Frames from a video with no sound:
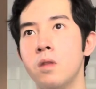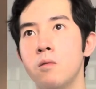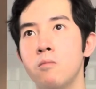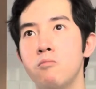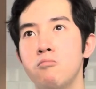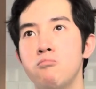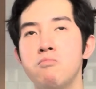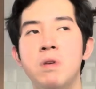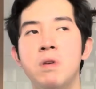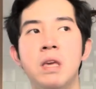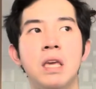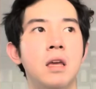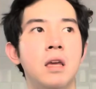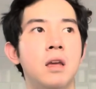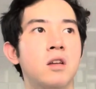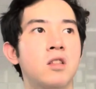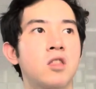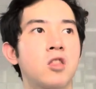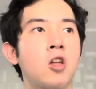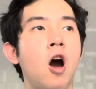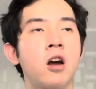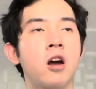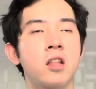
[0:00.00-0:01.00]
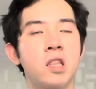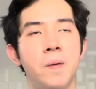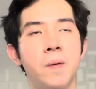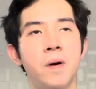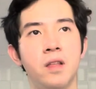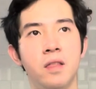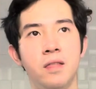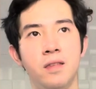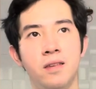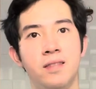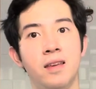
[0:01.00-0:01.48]
being talked
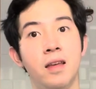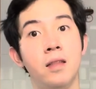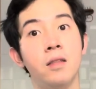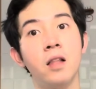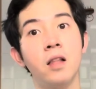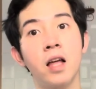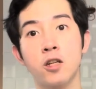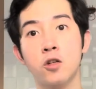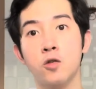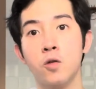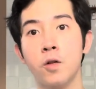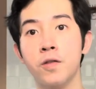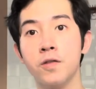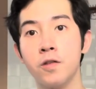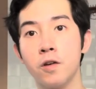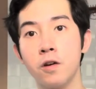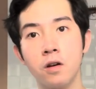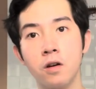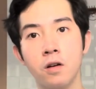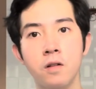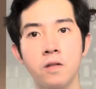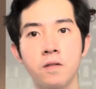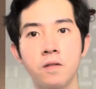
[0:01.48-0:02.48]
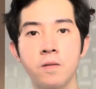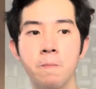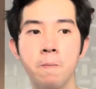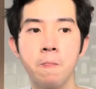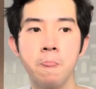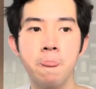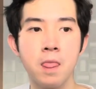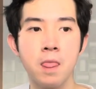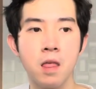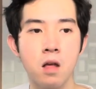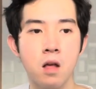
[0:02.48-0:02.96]
about in these intellectual circles,
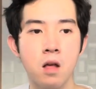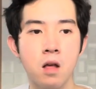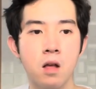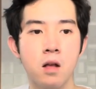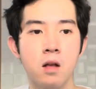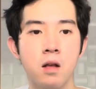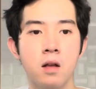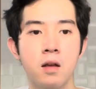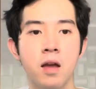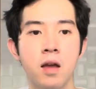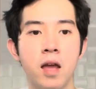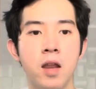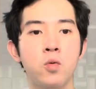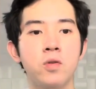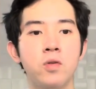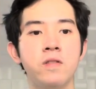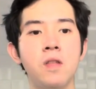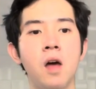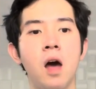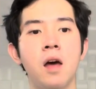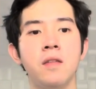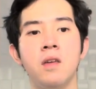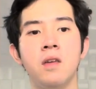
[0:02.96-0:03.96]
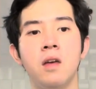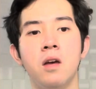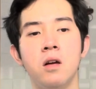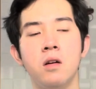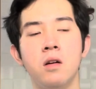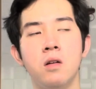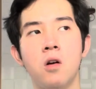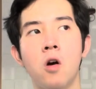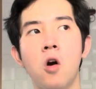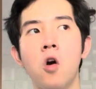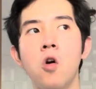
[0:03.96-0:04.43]
it was not
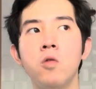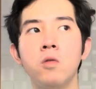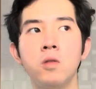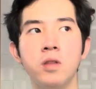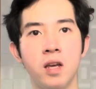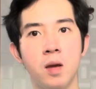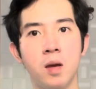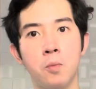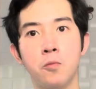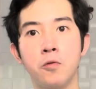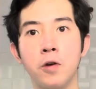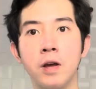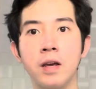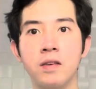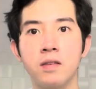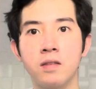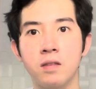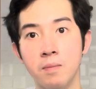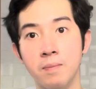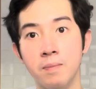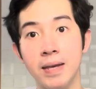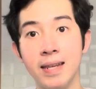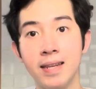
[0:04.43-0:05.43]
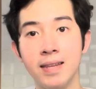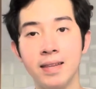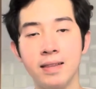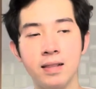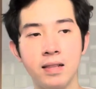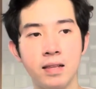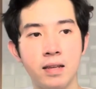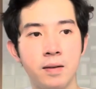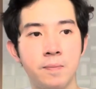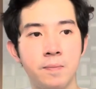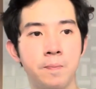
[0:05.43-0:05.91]
wholly embraced
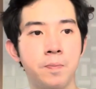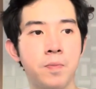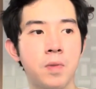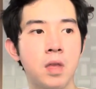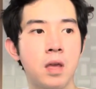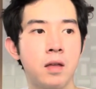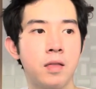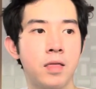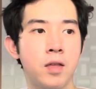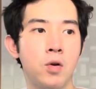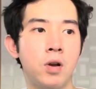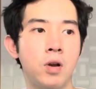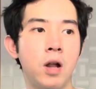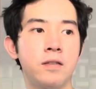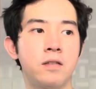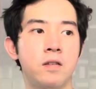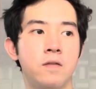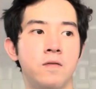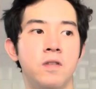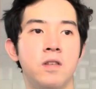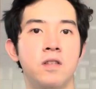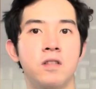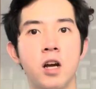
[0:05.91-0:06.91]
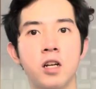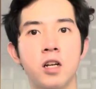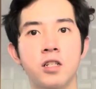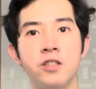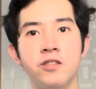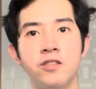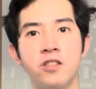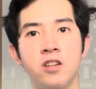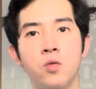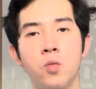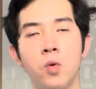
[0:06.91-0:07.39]
immediately. There were lots of
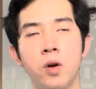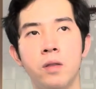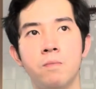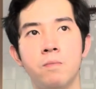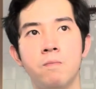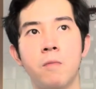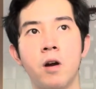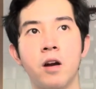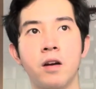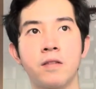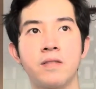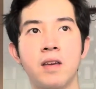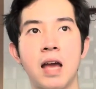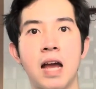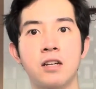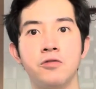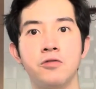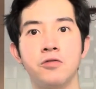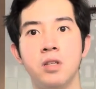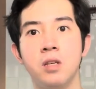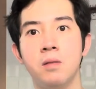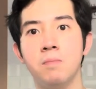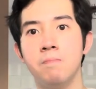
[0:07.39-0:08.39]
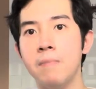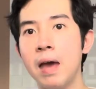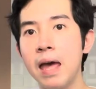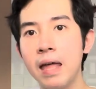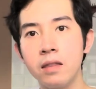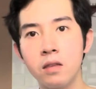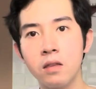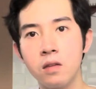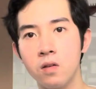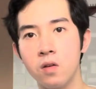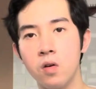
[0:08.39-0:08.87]
discussions on what Marx actually
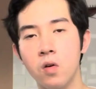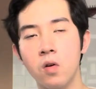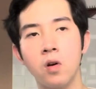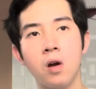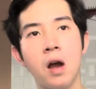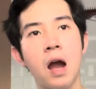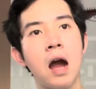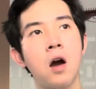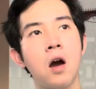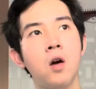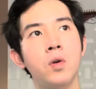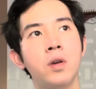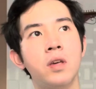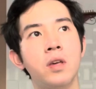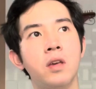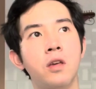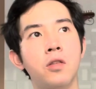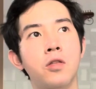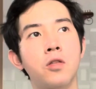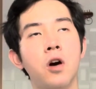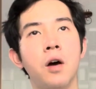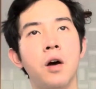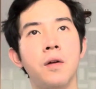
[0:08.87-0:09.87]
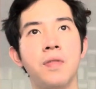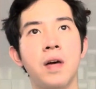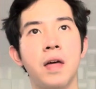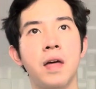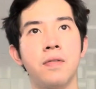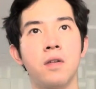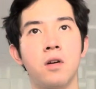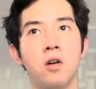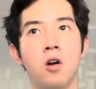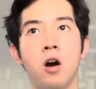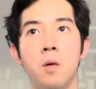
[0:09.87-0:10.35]
meant or how he thought
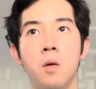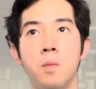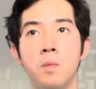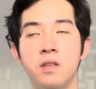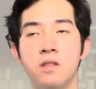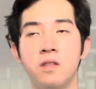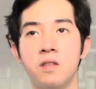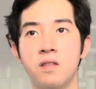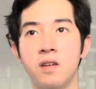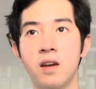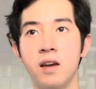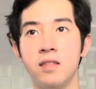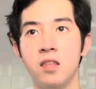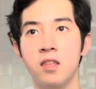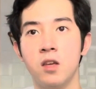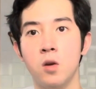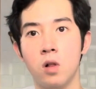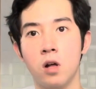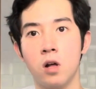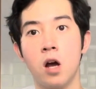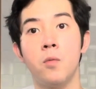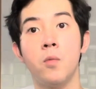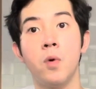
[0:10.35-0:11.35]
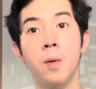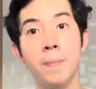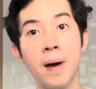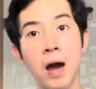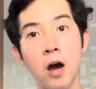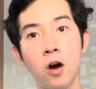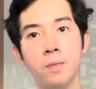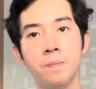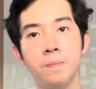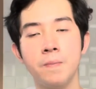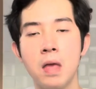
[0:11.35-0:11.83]
that the communist society will come
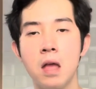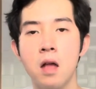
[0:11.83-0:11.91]
about.